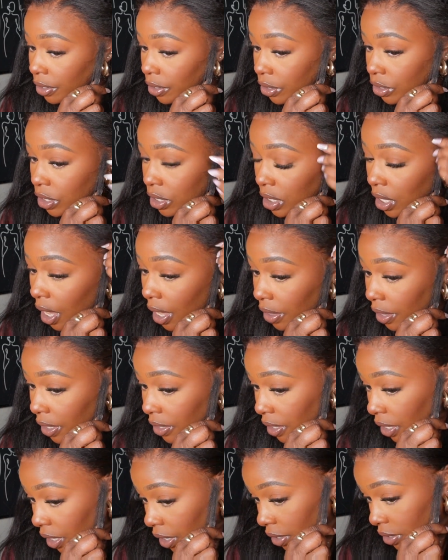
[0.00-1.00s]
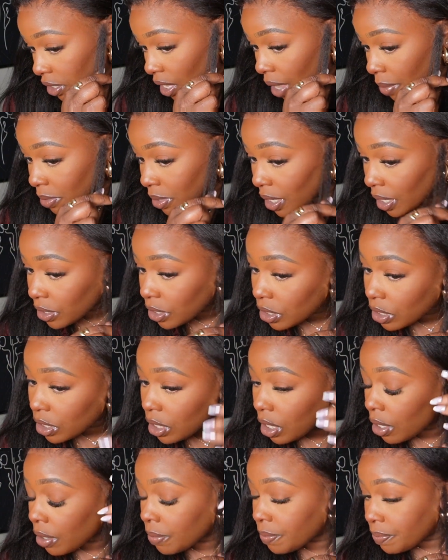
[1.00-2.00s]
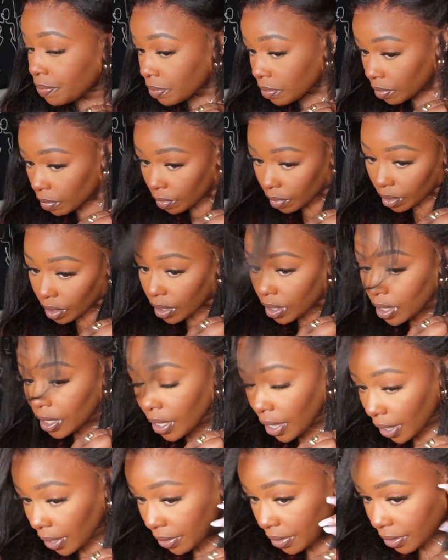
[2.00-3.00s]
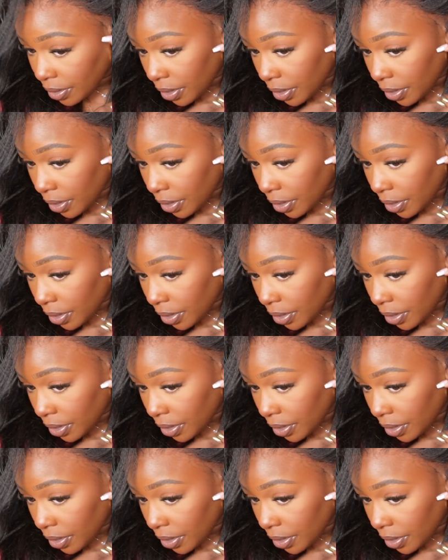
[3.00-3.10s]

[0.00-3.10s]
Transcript: You're just cutting like the ear tab section, so yeah.